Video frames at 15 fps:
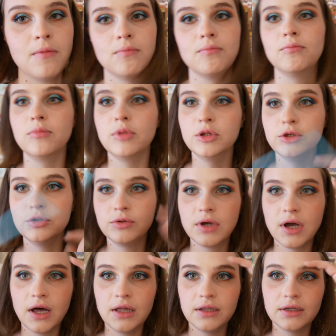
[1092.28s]
blue
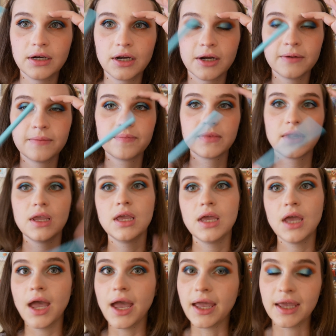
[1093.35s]
color.
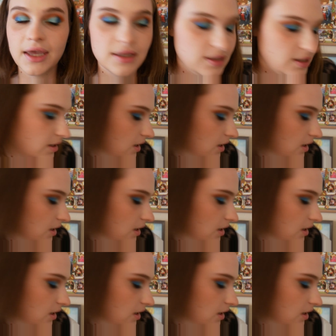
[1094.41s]
And then